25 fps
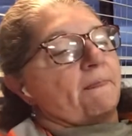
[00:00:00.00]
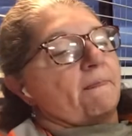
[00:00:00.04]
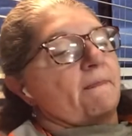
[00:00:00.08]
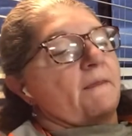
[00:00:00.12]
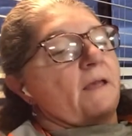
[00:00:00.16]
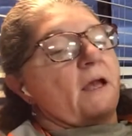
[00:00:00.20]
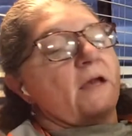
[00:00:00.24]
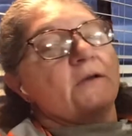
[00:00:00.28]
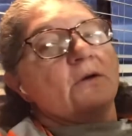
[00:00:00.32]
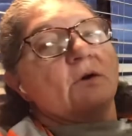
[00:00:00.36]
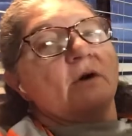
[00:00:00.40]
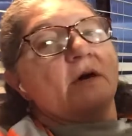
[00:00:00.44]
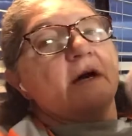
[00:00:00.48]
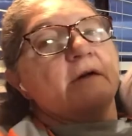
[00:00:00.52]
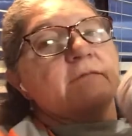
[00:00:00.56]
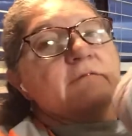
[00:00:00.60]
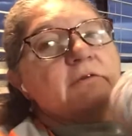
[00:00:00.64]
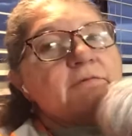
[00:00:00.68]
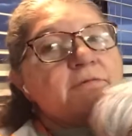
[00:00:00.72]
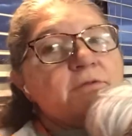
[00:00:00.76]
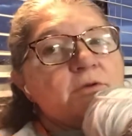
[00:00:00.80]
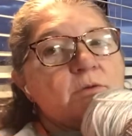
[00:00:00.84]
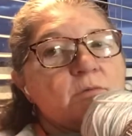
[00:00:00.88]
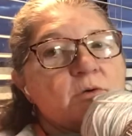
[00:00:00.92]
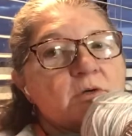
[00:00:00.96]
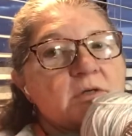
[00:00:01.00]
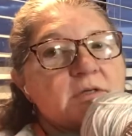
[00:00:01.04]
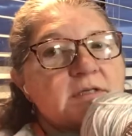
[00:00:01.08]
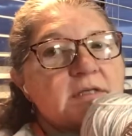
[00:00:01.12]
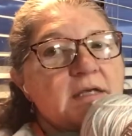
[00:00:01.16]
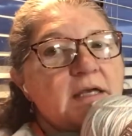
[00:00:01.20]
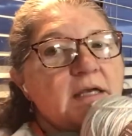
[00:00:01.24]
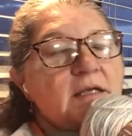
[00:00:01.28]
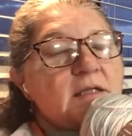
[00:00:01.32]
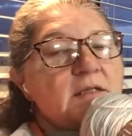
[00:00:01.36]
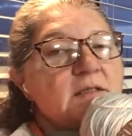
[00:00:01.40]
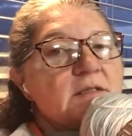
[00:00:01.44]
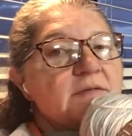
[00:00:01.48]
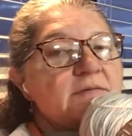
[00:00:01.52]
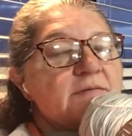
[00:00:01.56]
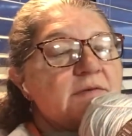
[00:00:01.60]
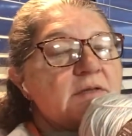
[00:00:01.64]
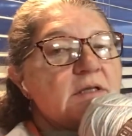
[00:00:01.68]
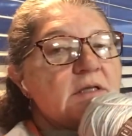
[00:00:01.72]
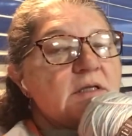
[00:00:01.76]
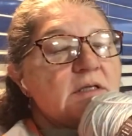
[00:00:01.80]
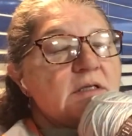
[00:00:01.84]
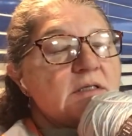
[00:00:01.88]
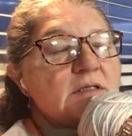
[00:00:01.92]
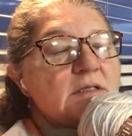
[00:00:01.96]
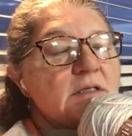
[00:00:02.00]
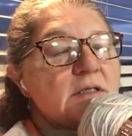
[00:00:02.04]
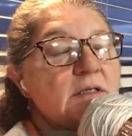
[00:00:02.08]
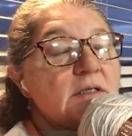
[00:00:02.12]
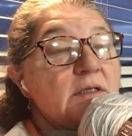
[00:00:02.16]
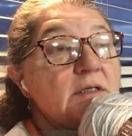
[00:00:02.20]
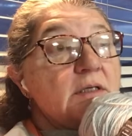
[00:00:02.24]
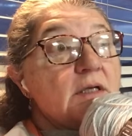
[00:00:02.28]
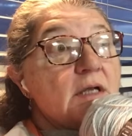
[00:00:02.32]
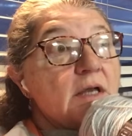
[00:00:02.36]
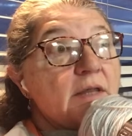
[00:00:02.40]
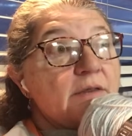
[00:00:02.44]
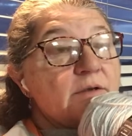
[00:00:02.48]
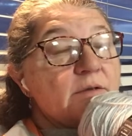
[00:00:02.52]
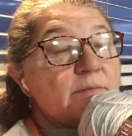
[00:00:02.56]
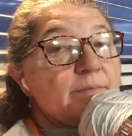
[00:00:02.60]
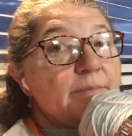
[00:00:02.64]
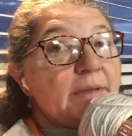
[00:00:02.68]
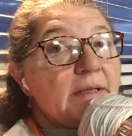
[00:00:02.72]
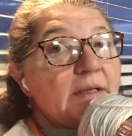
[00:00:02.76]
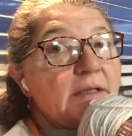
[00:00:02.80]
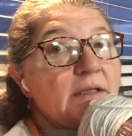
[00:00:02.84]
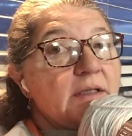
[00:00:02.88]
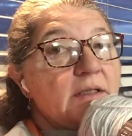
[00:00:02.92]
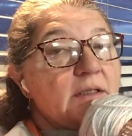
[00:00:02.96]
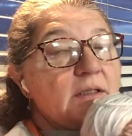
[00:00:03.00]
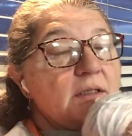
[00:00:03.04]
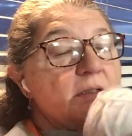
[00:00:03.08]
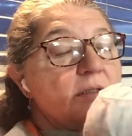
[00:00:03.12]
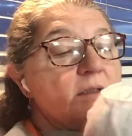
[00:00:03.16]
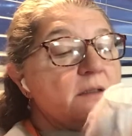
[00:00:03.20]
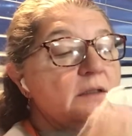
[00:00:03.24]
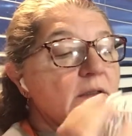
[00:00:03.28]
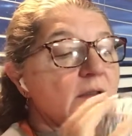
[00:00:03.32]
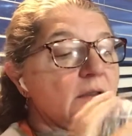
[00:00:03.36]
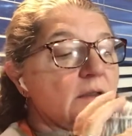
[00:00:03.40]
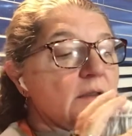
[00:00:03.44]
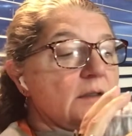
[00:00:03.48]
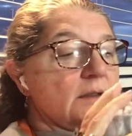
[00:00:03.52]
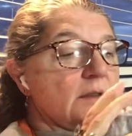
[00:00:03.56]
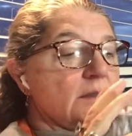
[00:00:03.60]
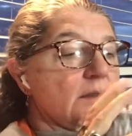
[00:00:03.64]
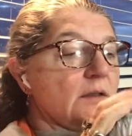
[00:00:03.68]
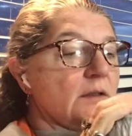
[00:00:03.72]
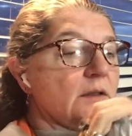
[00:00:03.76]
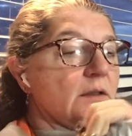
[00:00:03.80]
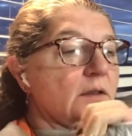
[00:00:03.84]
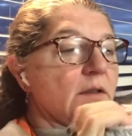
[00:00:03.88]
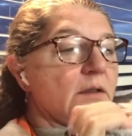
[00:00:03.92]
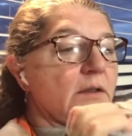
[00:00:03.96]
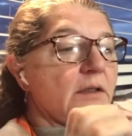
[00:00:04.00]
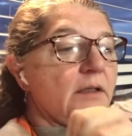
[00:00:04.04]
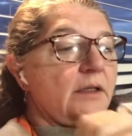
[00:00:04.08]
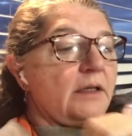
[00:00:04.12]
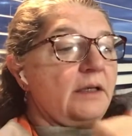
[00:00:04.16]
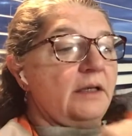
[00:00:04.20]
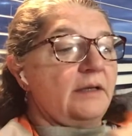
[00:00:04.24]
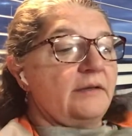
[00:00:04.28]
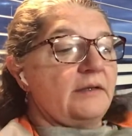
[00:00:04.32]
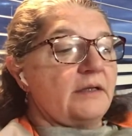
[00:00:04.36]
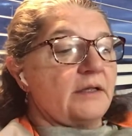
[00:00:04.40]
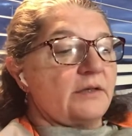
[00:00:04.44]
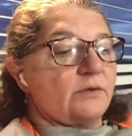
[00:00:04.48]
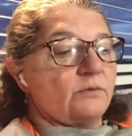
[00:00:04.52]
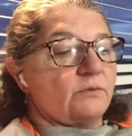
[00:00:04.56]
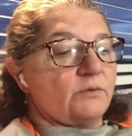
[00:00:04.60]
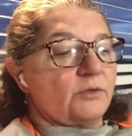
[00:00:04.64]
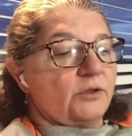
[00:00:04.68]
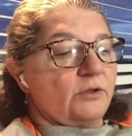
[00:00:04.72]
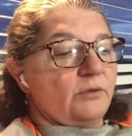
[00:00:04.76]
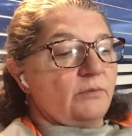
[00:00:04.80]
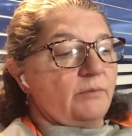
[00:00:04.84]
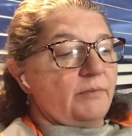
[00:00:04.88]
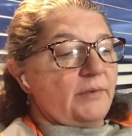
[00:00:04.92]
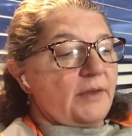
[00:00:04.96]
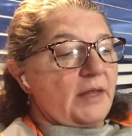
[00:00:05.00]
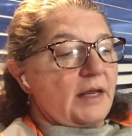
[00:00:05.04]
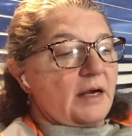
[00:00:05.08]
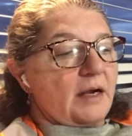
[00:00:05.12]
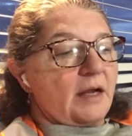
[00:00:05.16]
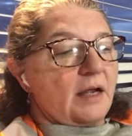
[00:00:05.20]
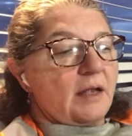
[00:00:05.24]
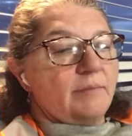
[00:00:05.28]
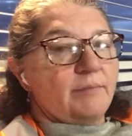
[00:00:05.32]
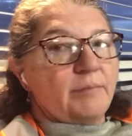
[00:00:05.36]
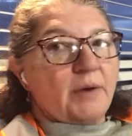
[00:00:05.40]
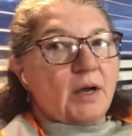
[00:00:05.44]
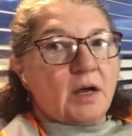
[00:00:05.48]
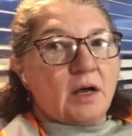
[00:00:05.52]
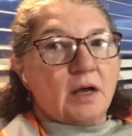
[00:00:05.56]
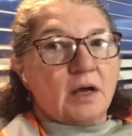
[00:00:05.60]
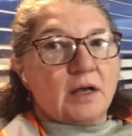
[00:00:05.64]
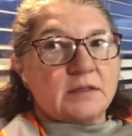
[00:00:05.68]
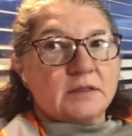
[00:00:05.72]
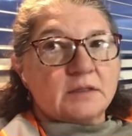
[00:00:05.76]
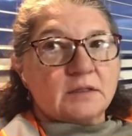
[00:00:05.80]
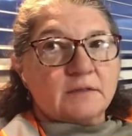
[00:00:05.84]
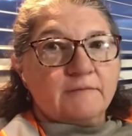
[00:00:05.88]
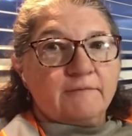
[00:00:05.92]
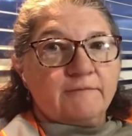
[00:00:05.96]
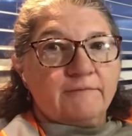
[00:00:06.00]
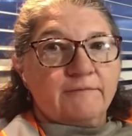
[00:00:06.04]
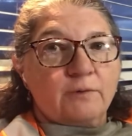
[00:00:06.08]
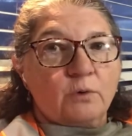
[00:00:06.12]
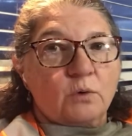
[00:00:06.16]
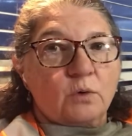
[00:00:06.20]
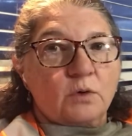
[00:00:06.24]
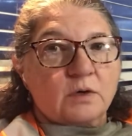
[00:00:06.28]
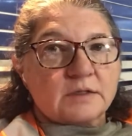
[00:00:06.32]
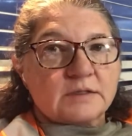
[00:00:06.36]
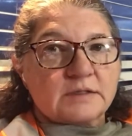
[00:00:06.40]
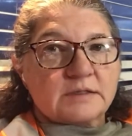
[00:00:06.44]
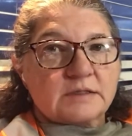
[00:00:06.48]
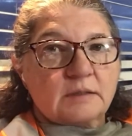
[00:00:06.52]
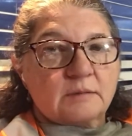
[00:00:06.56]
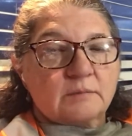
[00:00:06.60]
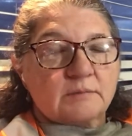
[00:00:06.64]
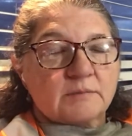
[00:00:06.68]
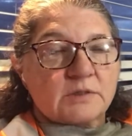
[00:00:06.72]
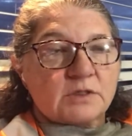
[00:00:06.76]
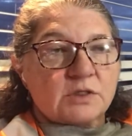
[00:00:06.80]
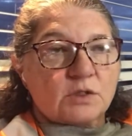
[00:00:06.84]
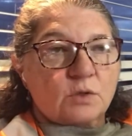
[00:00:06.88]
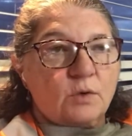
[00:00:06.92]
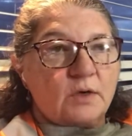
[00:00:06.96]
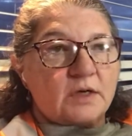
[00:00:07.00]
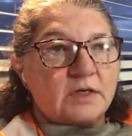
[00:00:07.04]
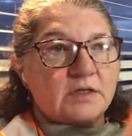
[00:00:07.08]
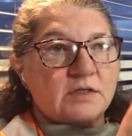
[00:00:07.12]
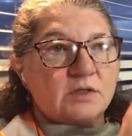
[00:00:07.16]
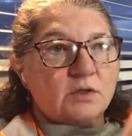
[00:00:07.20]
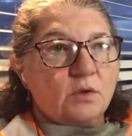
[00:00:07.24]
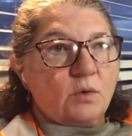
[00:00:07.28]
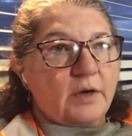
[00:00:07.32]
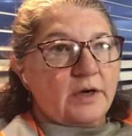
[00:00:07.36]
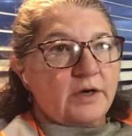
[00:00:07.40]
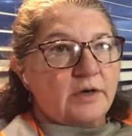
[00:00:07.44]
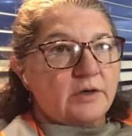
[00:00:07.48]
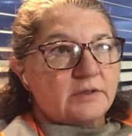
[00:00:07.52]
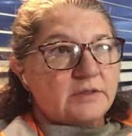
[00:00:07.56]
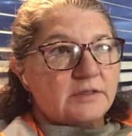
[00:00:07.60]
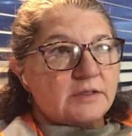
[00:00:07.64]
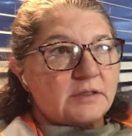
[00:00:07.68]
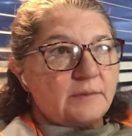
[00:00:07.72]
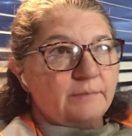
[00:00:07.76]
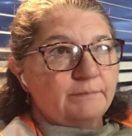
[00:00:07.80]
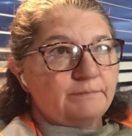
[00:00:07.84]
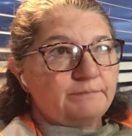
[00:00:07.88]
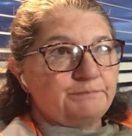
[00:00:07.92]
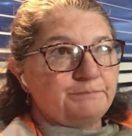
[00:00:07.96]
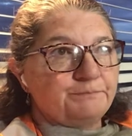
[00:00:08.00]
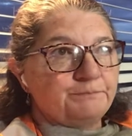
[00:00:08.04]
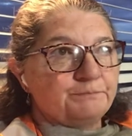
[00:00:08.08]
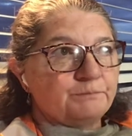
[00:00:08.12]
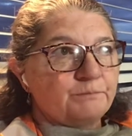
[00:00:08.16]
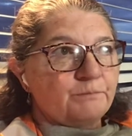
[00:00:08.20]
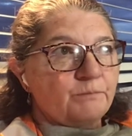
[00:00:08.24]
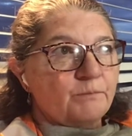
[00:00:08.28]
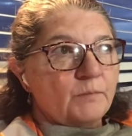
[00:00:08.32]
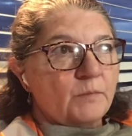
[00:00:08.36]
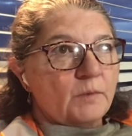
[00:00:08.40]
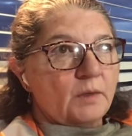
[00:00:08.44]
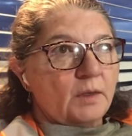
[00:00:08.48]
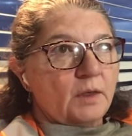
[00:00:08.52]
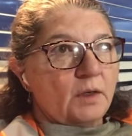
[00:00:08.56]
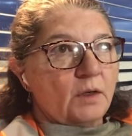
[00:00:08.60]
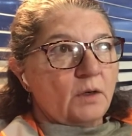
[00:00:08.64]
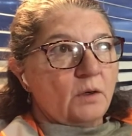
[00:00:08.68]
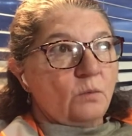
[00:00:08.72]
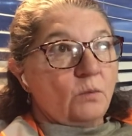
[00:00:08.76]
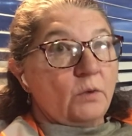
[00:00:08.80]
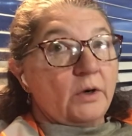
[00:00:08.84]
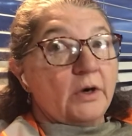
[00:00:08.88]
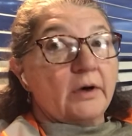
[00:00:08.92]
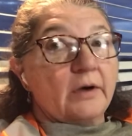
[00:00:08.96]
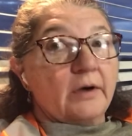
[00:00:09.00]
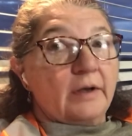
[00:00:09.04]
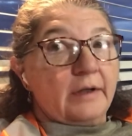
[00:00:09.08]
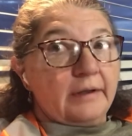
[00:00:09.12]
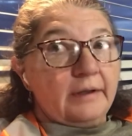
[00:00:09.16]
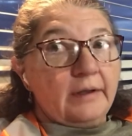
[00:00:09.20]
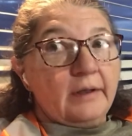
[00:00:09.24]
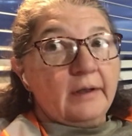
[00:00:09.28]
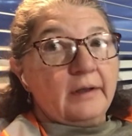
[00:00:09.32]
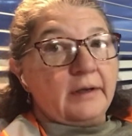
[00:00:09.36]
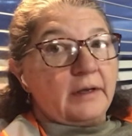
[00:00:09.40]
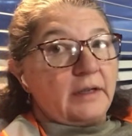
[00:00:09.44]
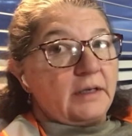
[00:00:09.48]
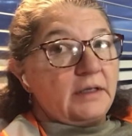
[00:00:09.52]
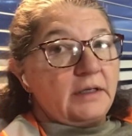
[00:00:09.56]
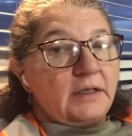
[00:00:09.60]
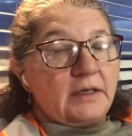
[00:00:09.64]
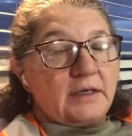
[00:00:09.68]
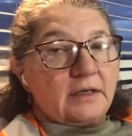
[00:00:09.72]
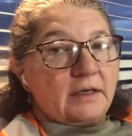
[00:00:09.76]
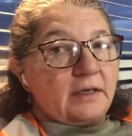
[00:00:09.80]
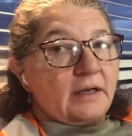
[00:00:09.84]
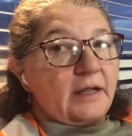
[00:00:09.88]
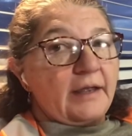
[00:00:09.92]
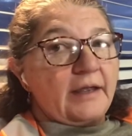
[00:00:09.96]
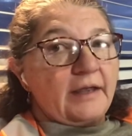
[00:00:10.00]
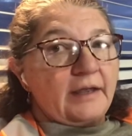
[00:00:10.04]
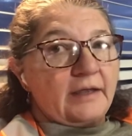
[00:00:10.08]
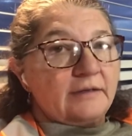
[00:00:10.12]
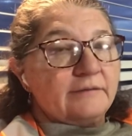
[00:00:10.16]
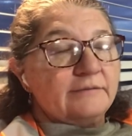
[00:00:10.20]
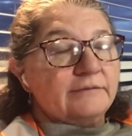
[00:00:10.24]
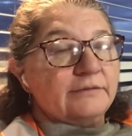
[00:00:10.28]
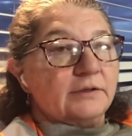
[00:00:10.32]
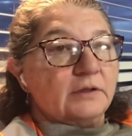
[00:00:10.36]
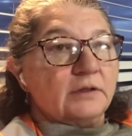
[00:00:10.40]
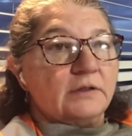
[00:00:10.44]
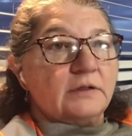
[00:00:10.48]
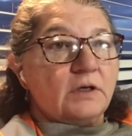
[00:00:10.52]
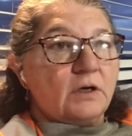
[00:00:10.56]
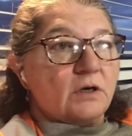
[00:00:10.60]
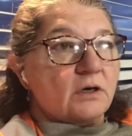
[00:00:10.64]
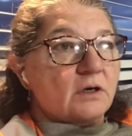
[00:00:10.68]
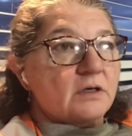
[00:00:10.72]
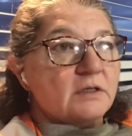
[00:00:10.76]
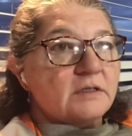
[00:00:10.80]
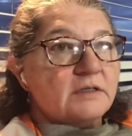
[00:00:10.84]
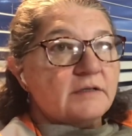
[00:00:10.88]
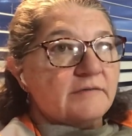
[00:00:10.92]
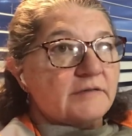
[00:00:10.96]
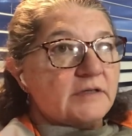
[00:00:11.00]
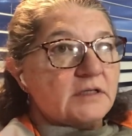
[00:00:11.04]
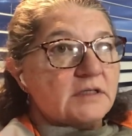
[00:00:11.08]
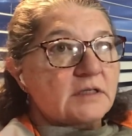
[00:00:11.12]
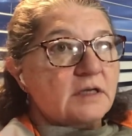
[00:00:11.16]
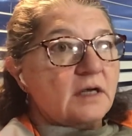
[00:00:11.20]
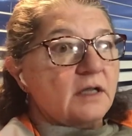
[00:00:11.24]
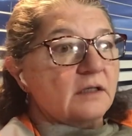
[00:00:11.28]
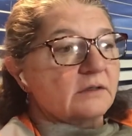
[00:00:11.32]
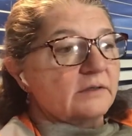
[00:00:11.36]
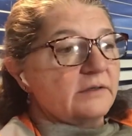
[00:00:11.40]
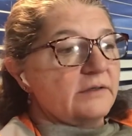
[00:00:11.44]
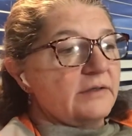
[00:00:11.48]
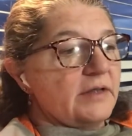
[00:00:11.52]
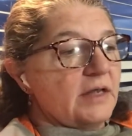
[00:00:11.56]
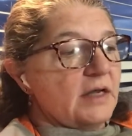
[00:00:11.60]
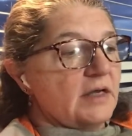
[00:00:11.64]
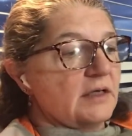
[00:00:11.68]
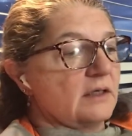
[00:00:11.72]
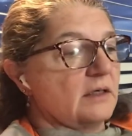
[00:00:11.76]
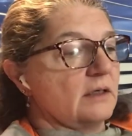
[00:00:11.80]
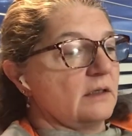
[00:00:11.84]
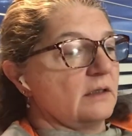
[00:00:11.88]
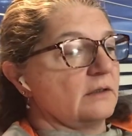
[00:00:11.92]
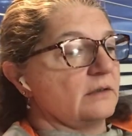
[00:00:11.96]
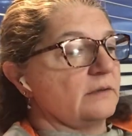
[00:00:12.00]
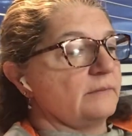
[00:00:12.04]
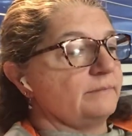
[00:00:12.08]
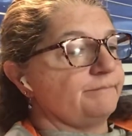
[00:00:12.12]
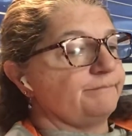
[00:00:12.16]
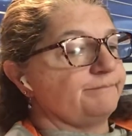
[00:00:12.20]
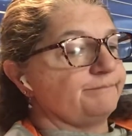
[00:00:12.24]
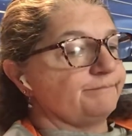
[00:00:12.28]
I know I have a few more skeins of these in another bin in the other room that I bought for some square to squares, where again I needed a handful of yards of this color and that color.